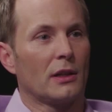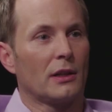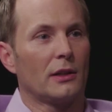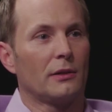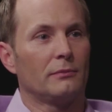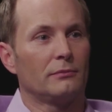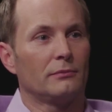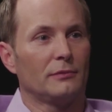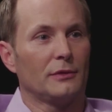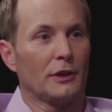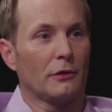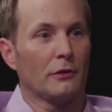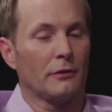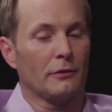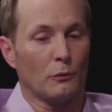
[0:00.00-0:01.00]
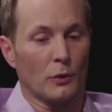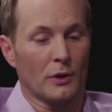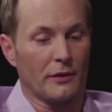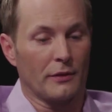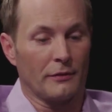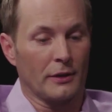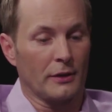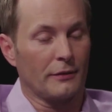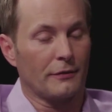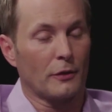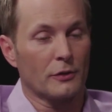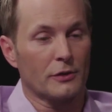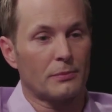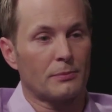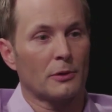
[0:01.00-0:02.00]
Um, you know, a, one of the very
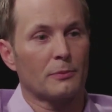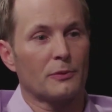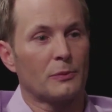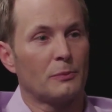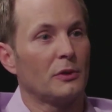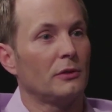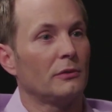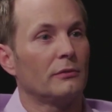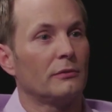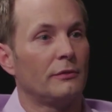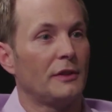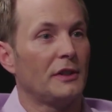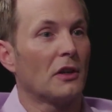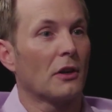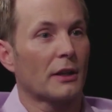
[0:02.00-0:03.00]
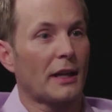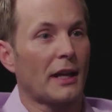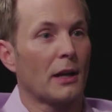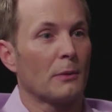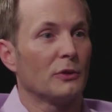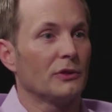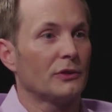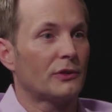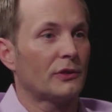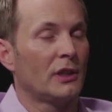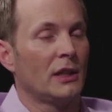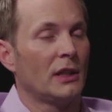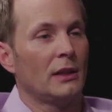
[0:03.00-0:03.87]
first purpose-built VR cameras